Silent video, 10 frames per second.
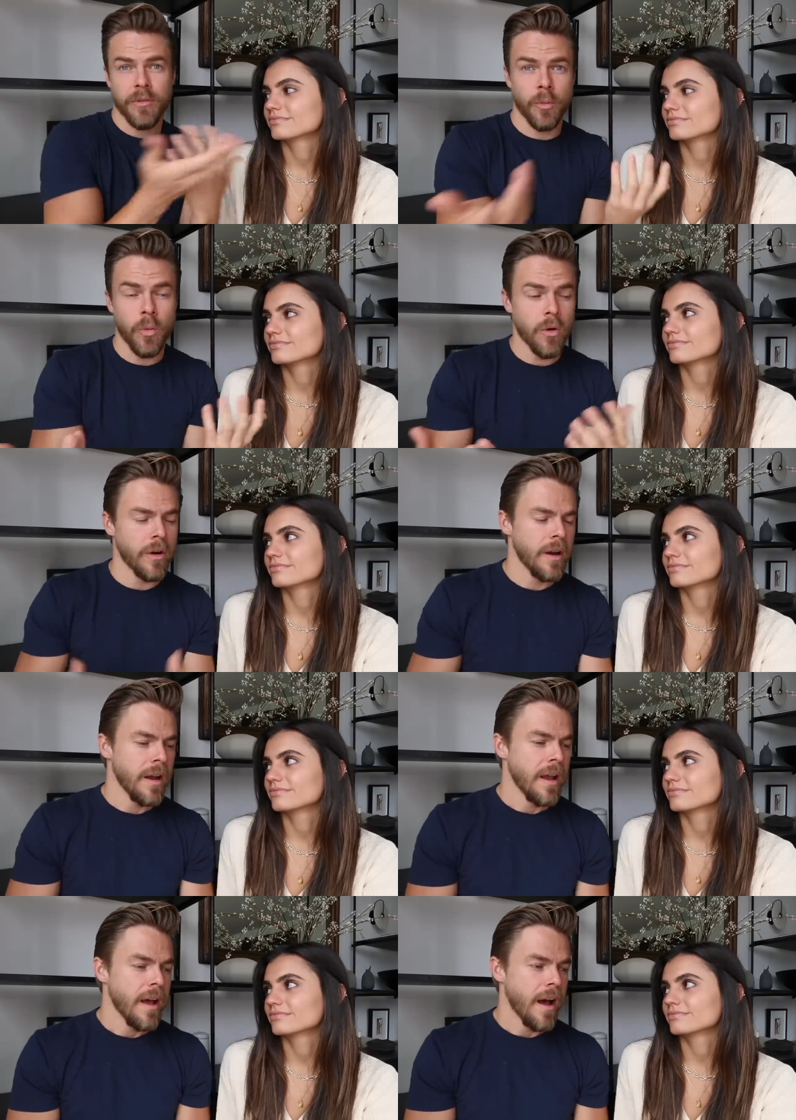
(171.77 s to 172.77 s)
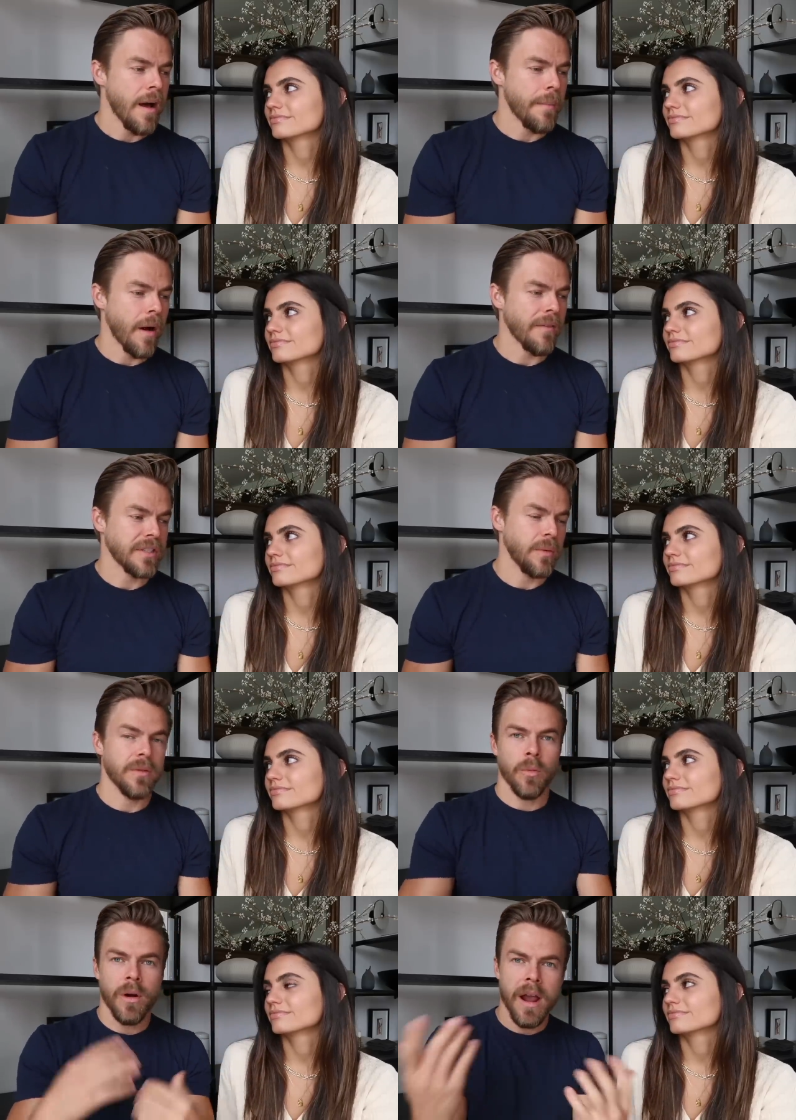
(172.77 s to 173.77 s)
Speaker 1: for the war. Um, but obviously
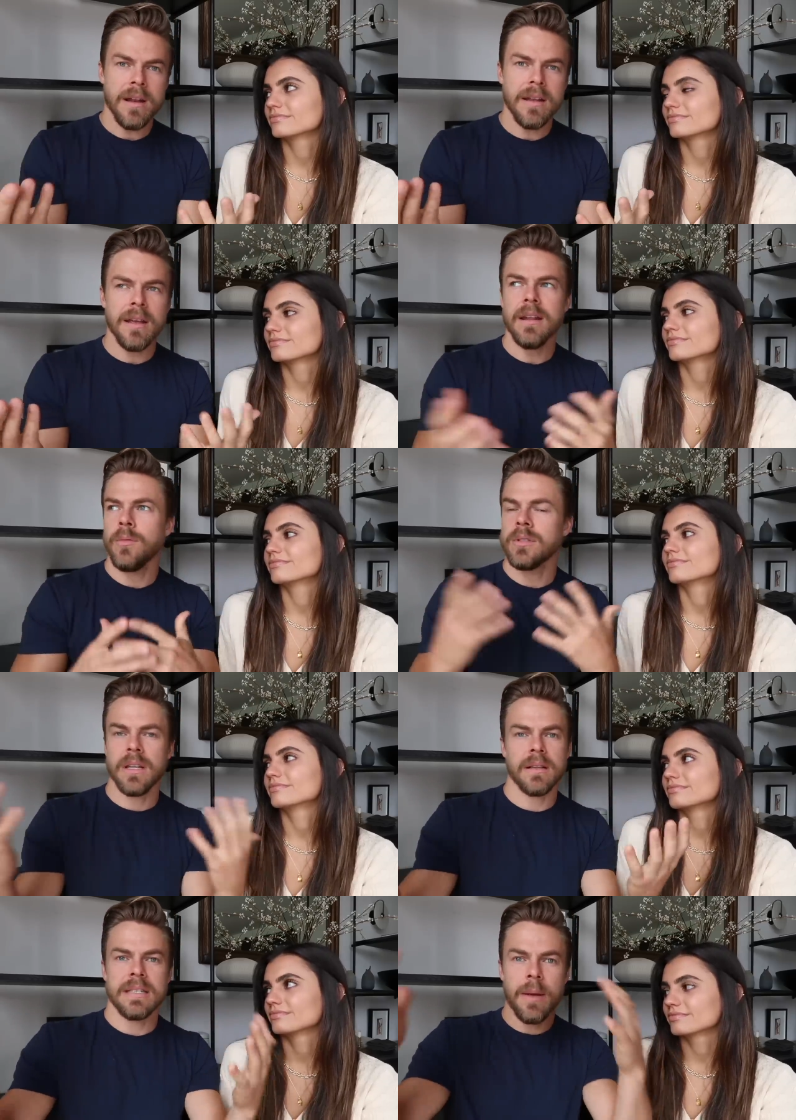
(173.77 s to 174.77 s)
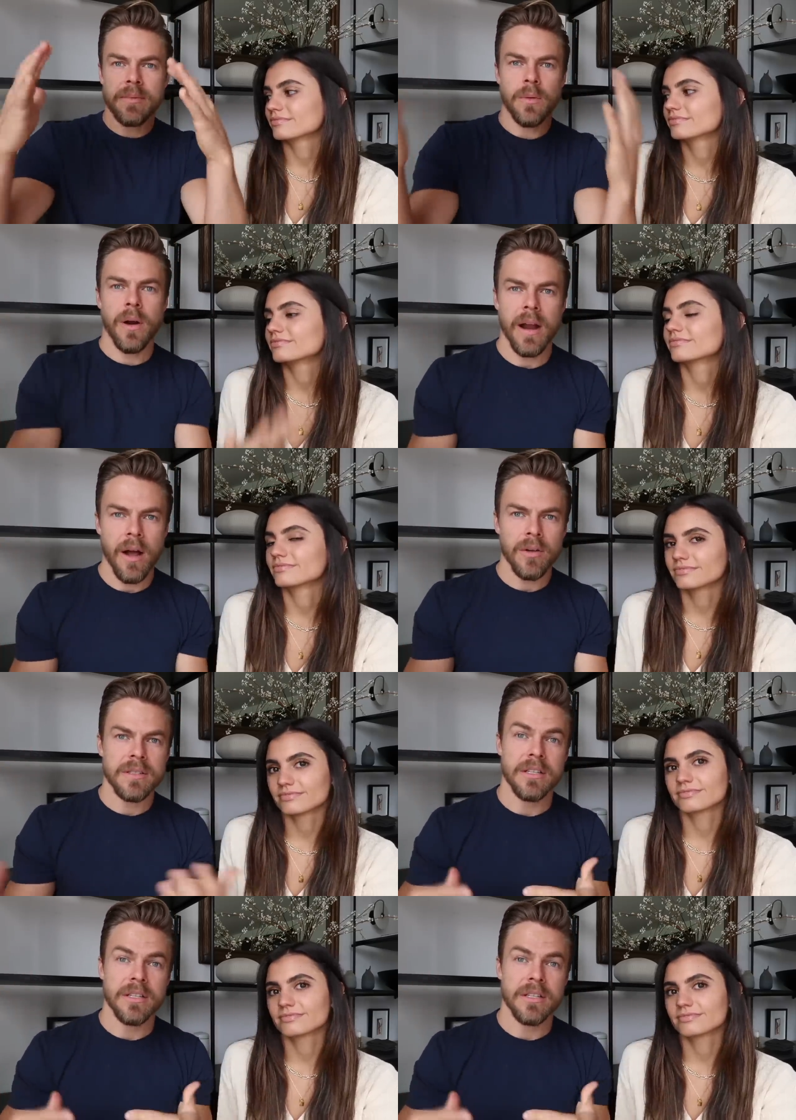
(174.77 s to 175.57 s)
when the war ended, it was like this empty warehouse